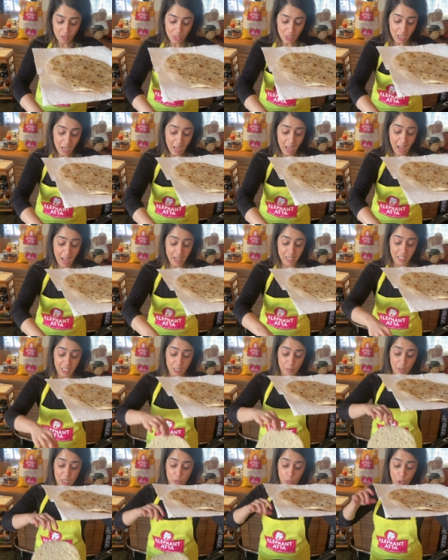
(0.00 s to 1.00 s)
and in the
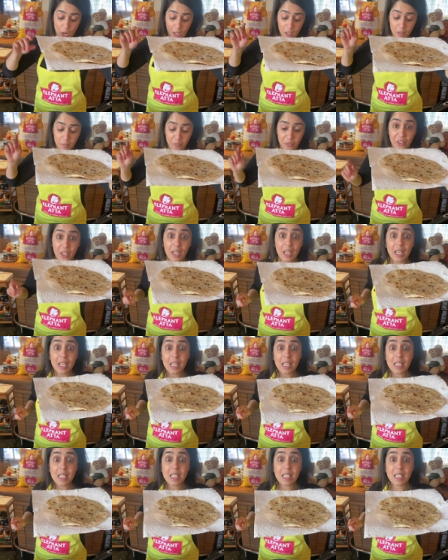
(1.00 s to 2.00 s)
meanwhile,
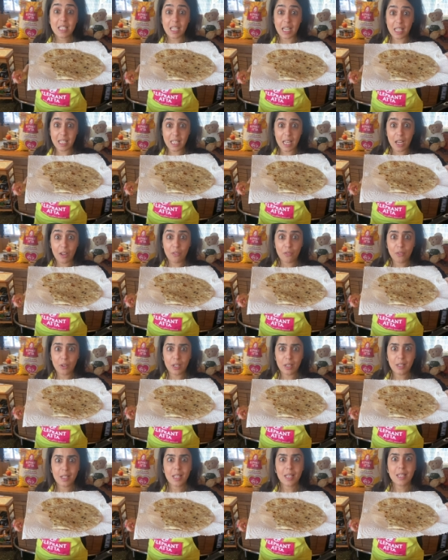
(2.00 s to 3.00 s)
stay safe,
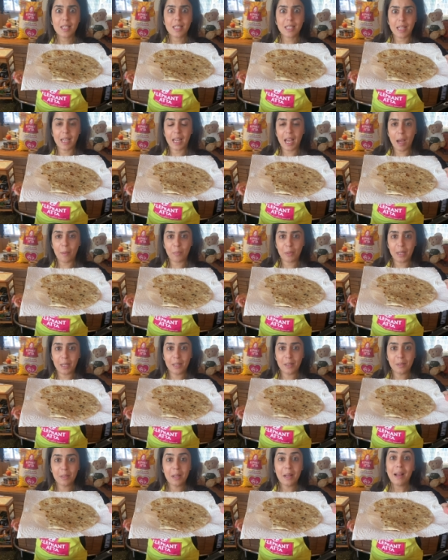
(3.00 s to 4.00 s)
stay happy,
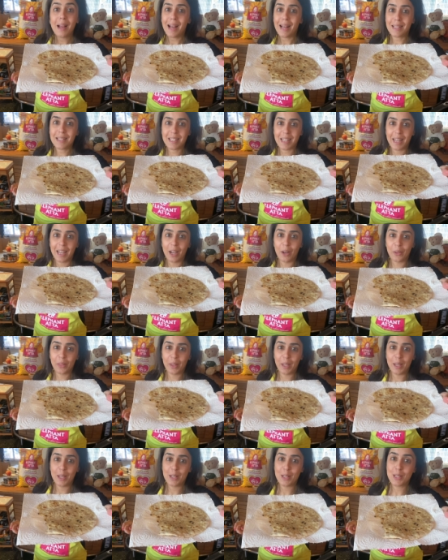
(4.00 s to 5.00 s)
and stay
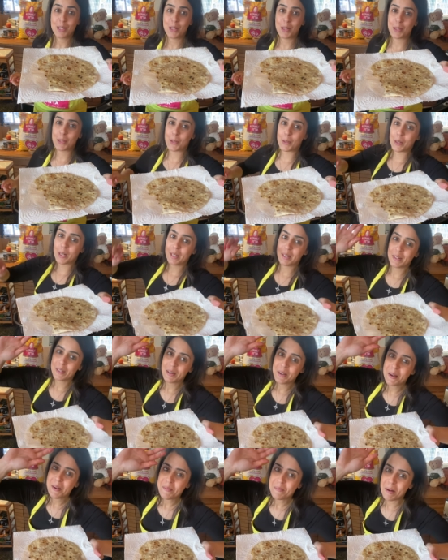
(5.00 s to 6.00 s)
healthy. See you soon. Bye